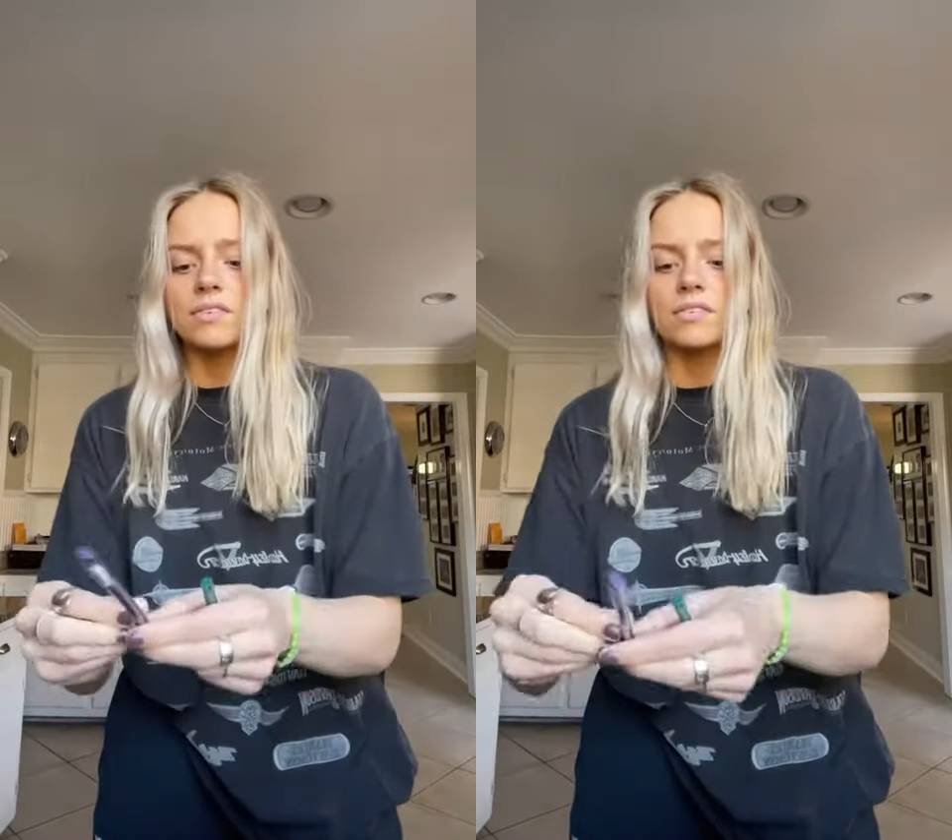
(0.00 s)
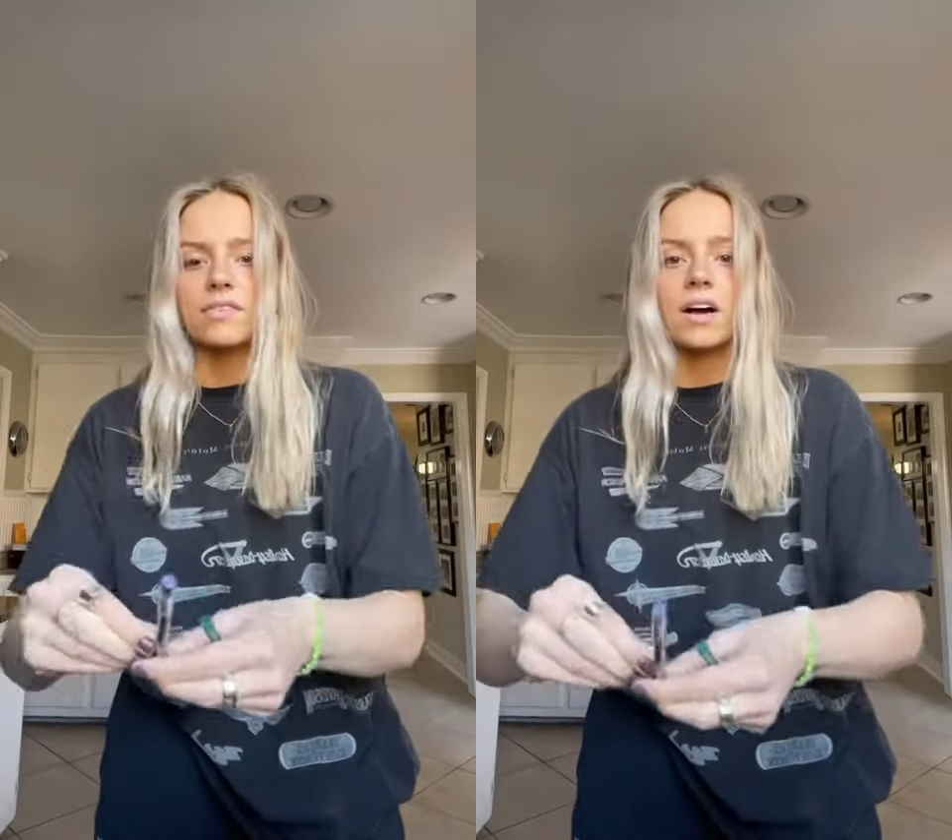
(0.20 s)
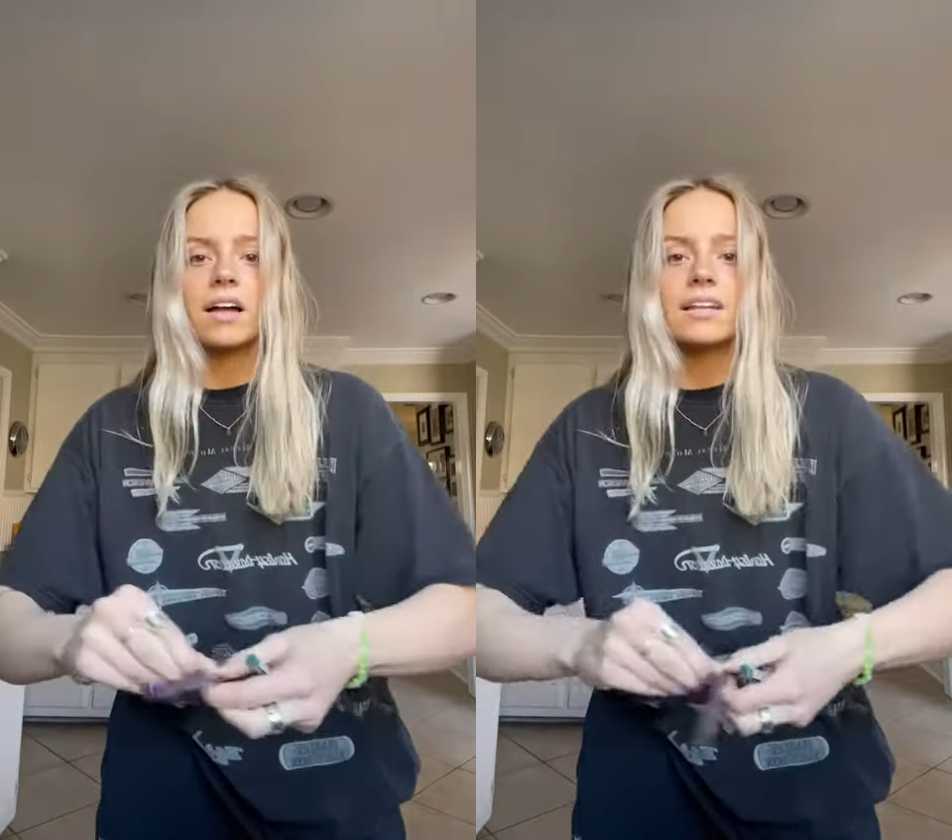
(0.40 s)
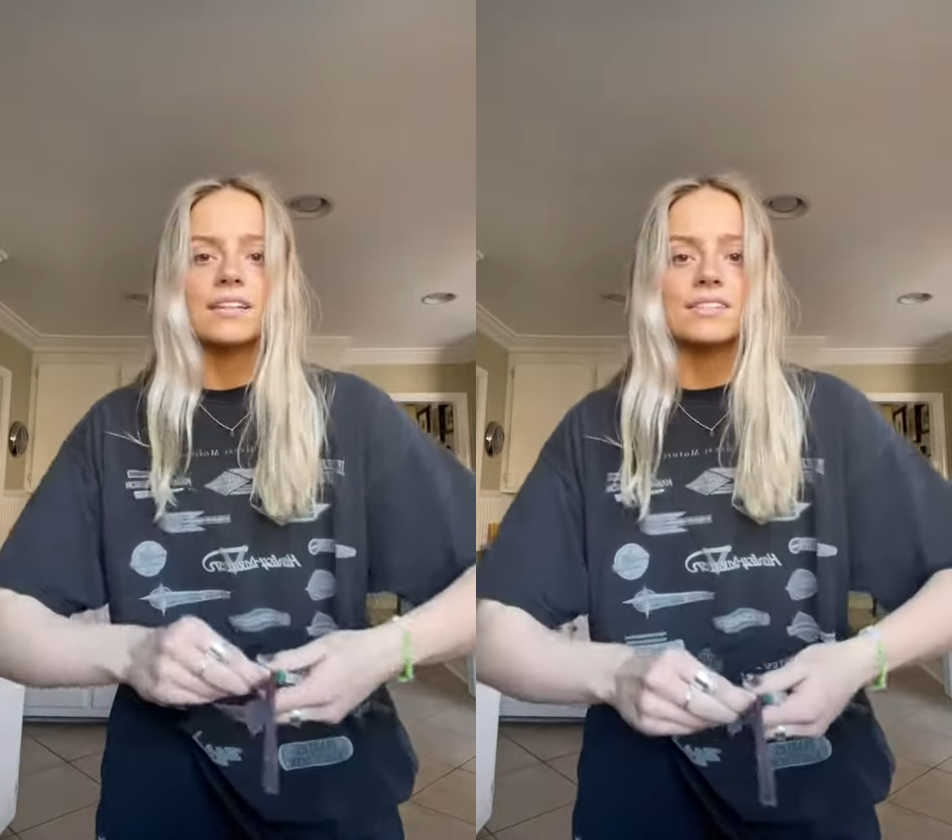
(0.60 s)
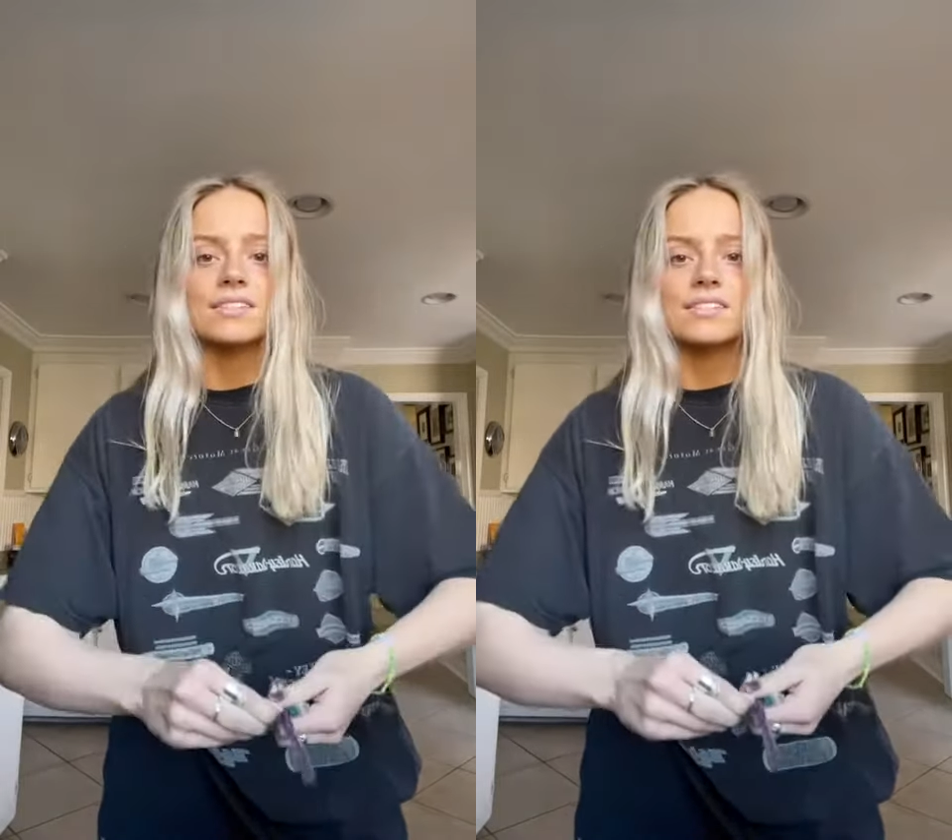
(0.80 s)
fun
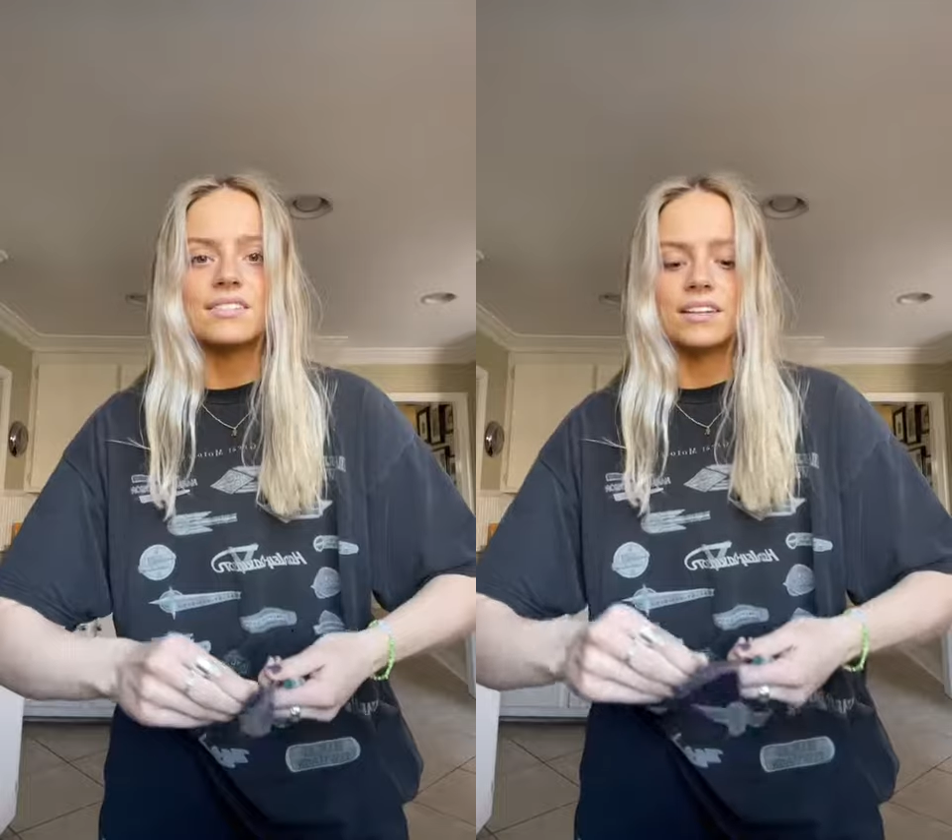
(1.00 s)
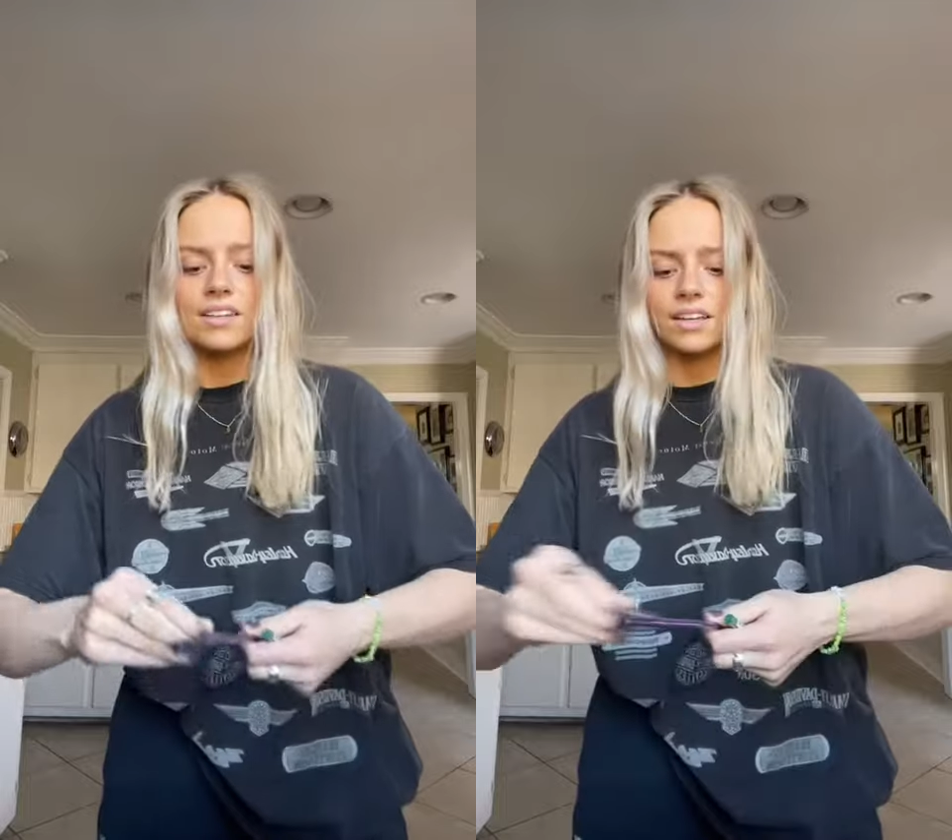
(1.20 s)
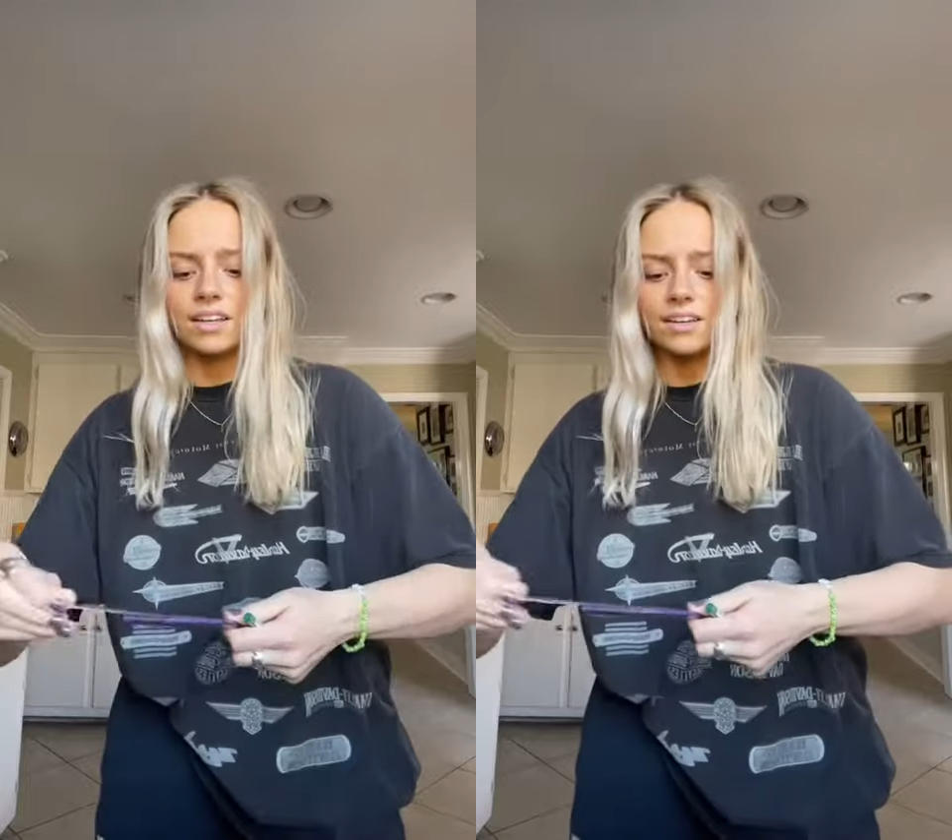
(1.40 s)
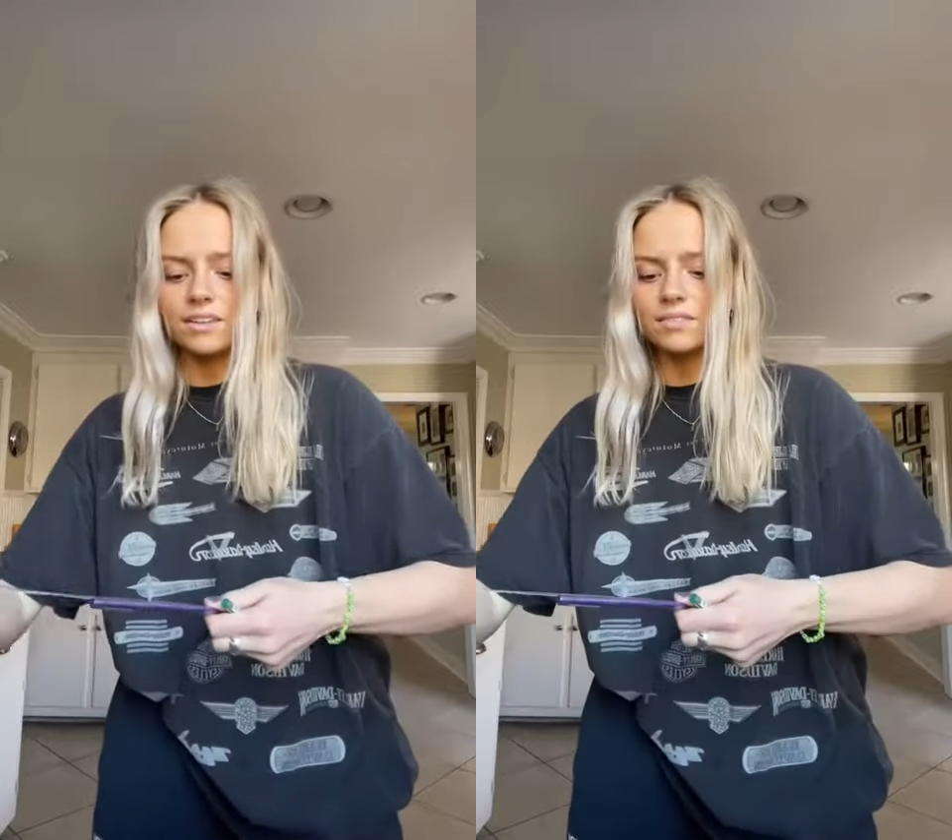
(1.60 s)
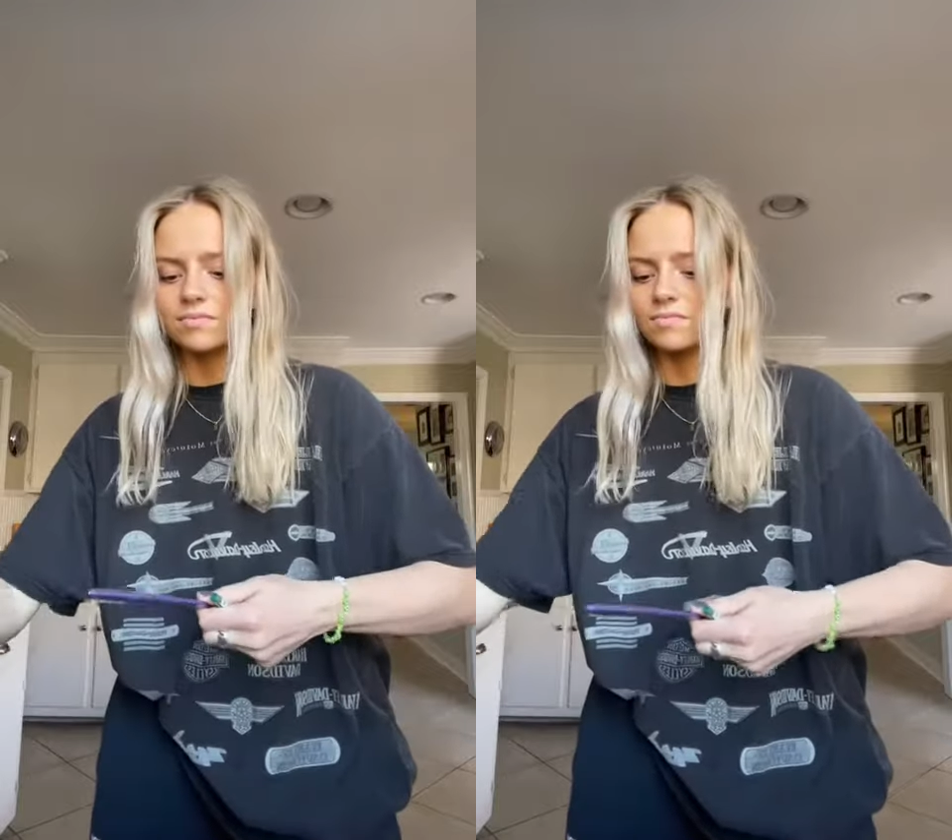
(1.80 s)
and silly